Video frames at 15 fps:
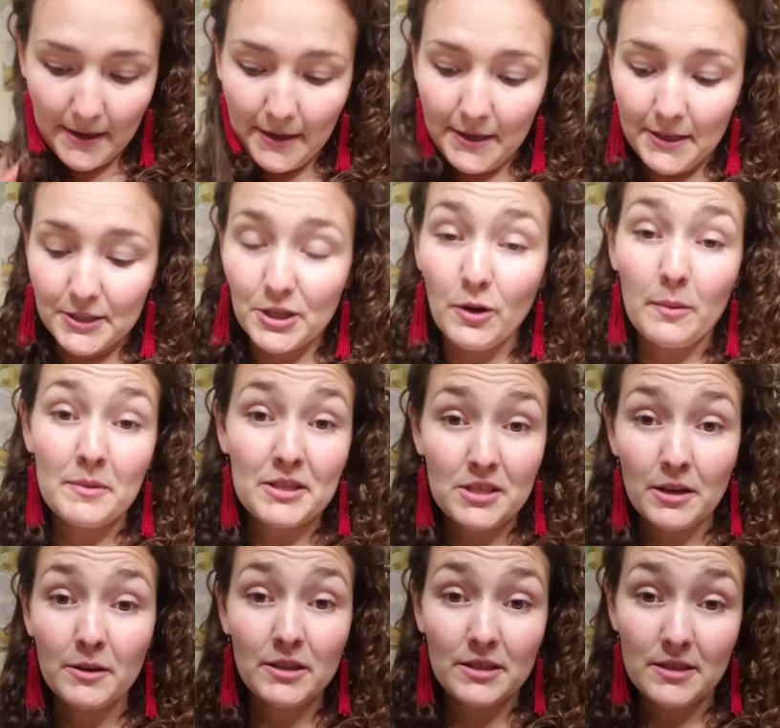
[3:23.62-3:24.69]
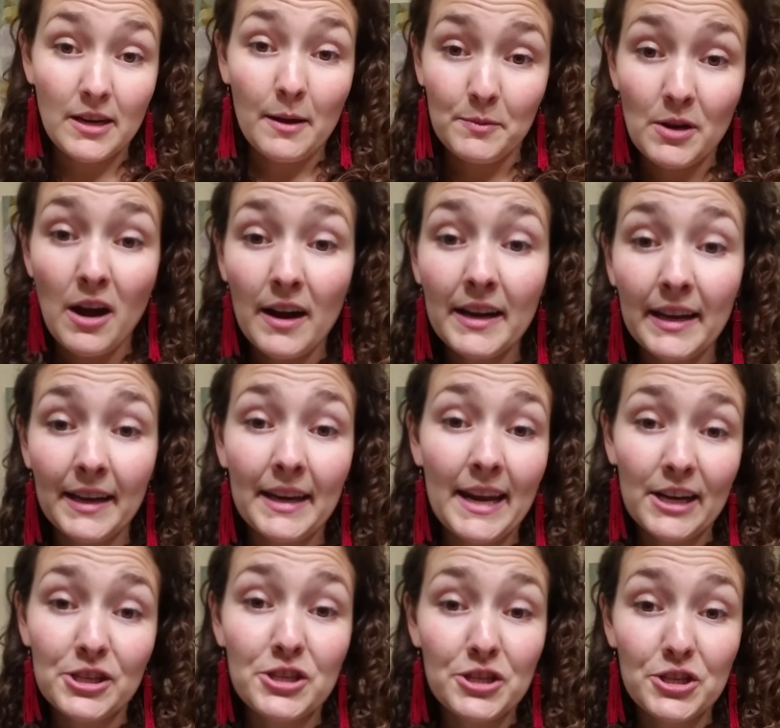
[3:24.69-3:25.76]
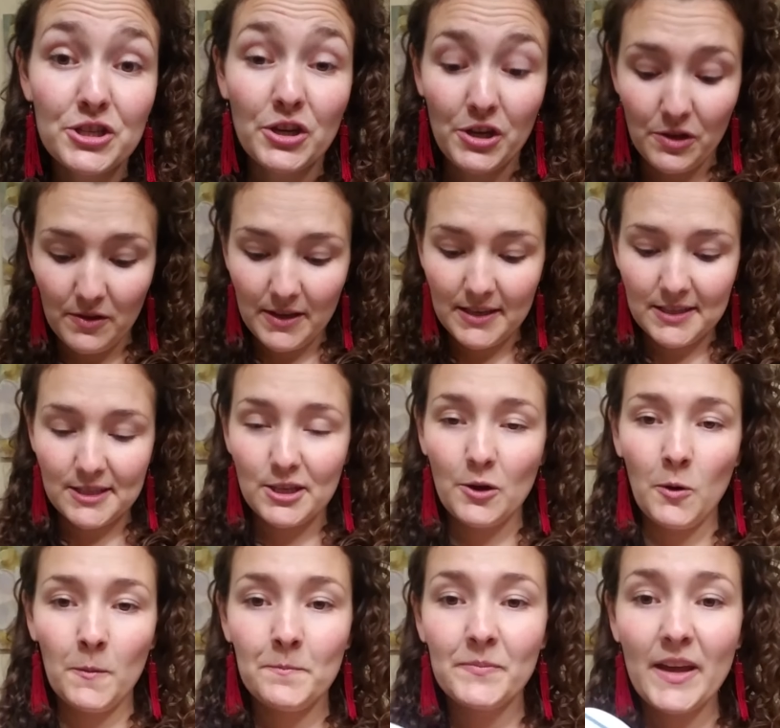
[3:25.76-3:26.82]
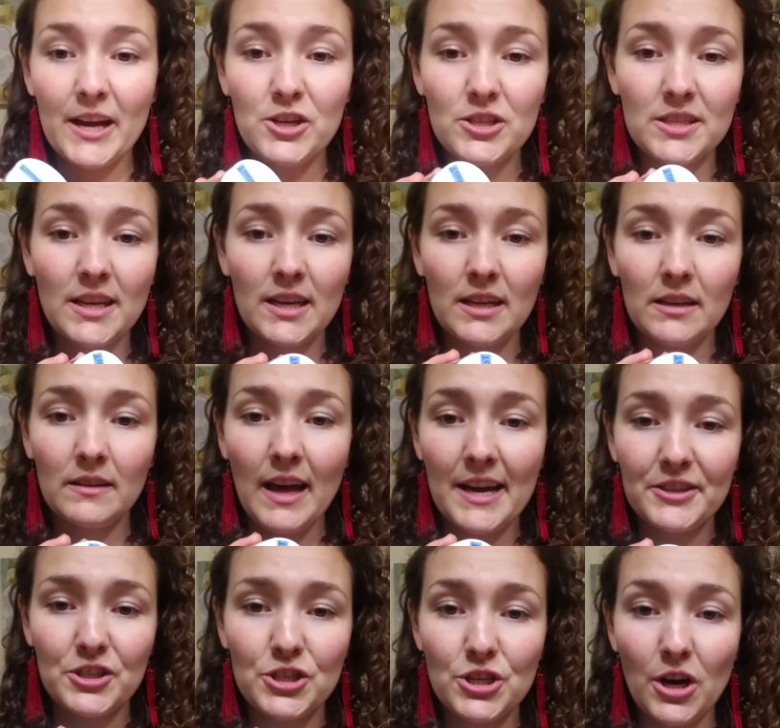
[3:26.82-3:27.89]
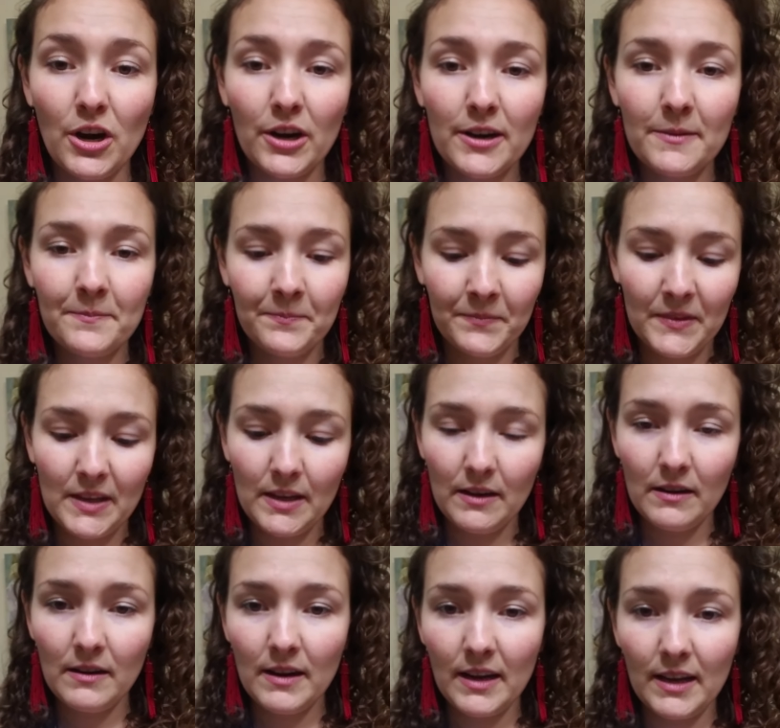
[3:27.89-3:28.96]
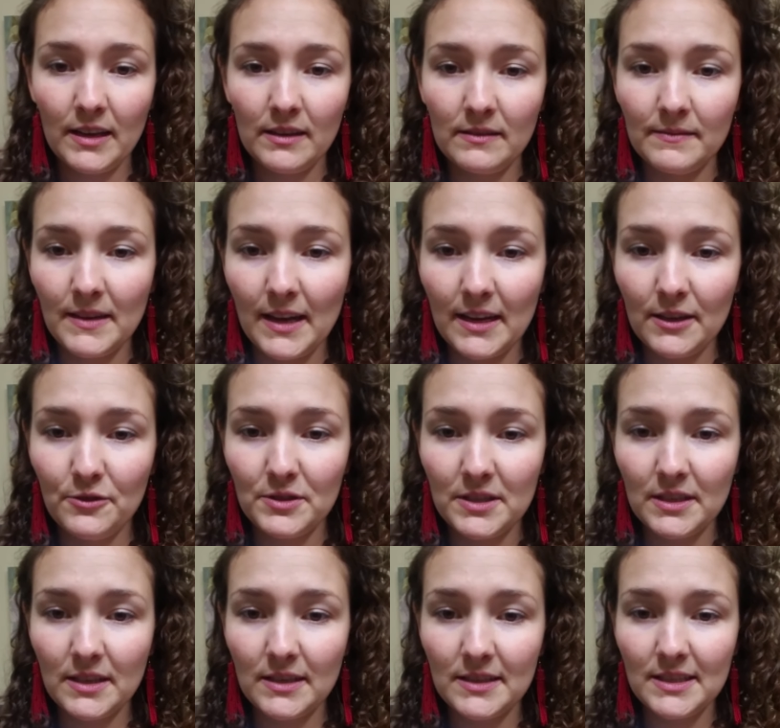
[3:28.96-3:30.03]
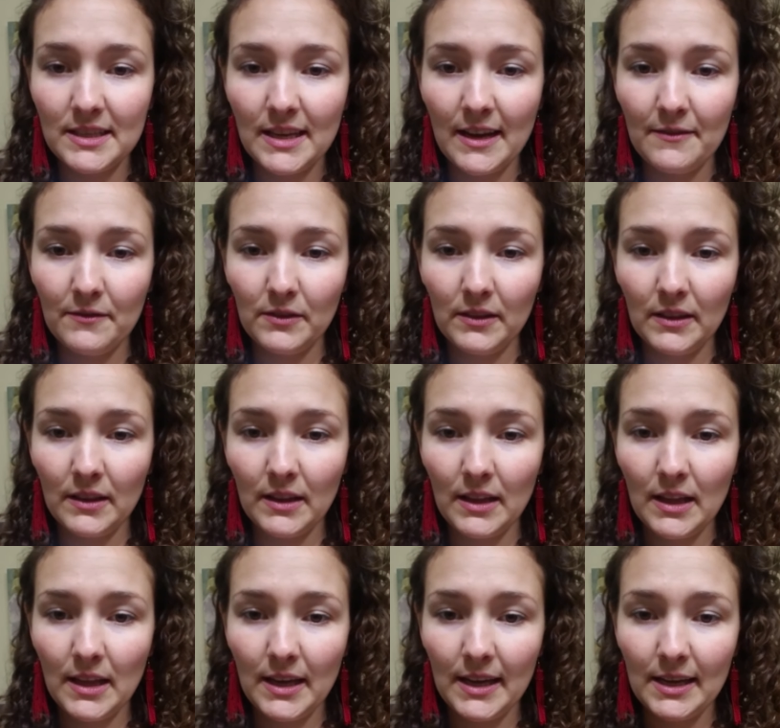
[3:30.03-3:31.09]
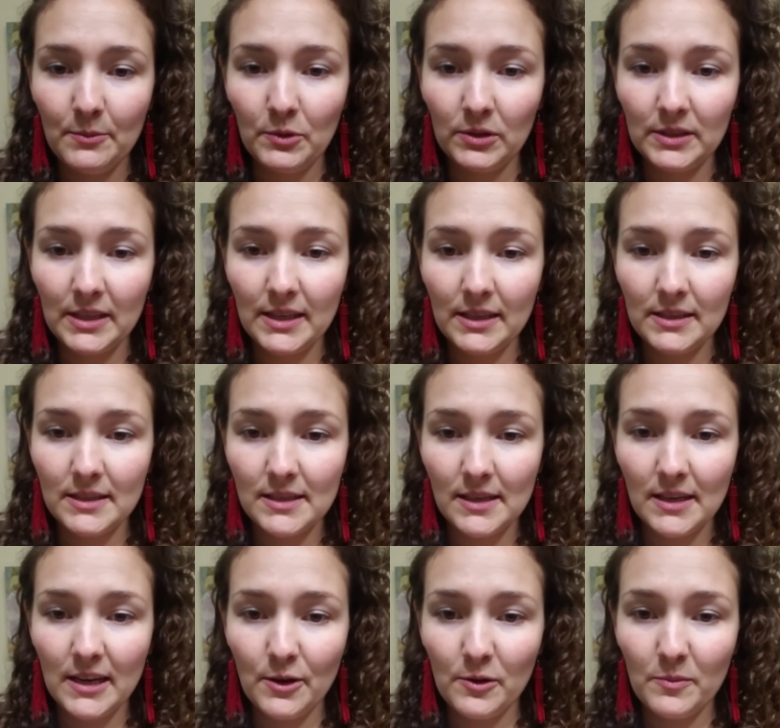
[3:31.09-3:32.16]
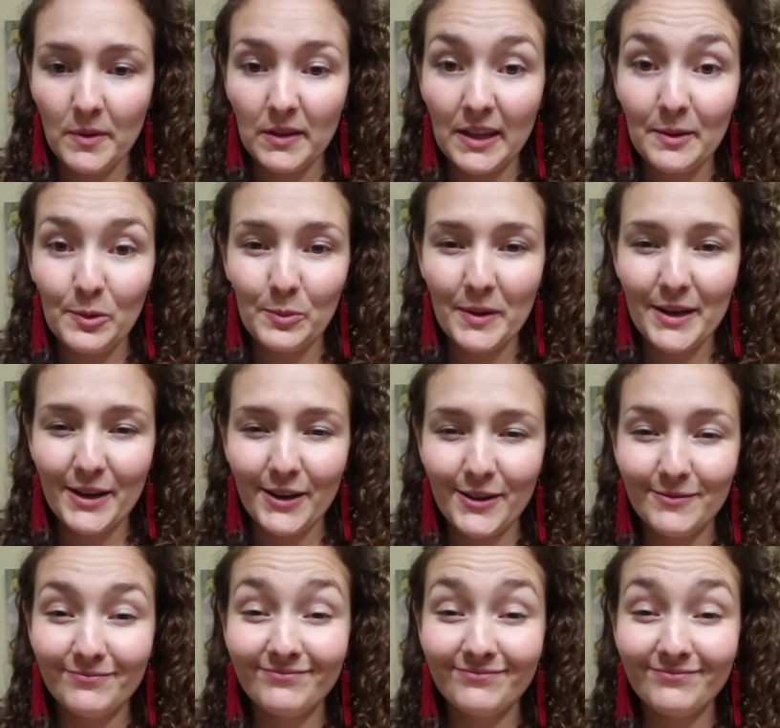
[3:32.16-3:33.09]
So I'm going to stop talking and actually show you this. So I just get a glass jar here, and you can see I've labeled it here with my label maker.